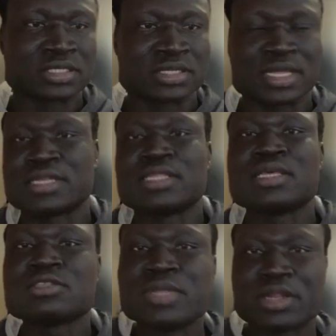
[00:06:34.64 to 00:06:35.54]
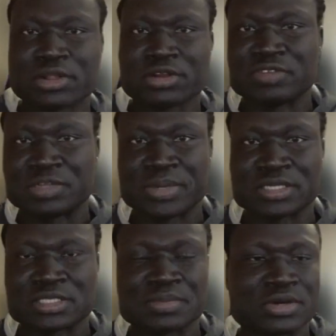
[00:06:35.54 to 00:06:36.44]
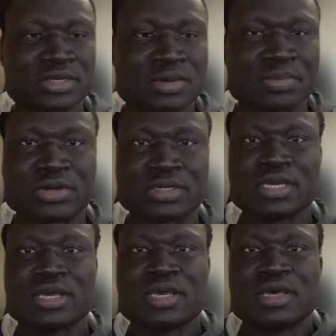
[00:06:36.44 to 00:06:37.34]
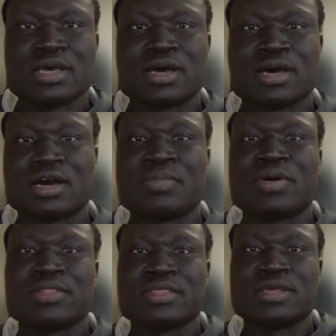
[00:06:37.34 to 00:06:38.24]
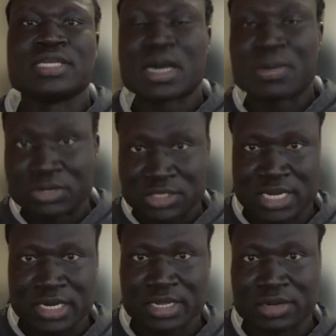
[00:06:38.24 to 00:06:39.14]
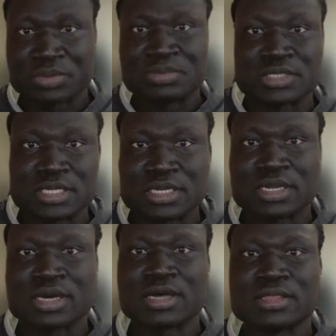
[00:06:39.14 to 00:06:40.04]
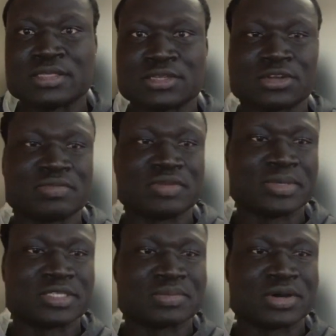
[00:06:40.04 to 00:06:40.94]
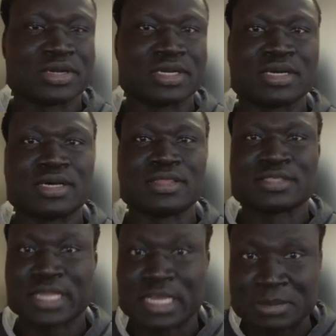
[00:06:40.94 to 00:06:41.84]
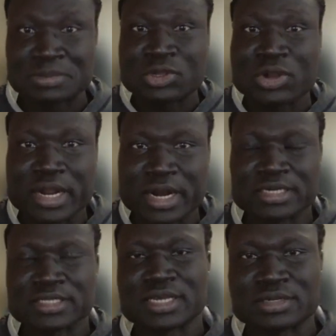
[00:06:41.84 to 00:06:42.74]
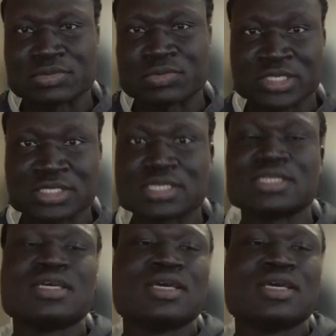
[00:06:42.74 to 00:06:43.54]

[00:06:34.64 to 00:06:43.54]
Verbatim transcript: is that there's been a lot of debates about the double standard that we've seen. There's a lot of debates about the selective solidarity that Western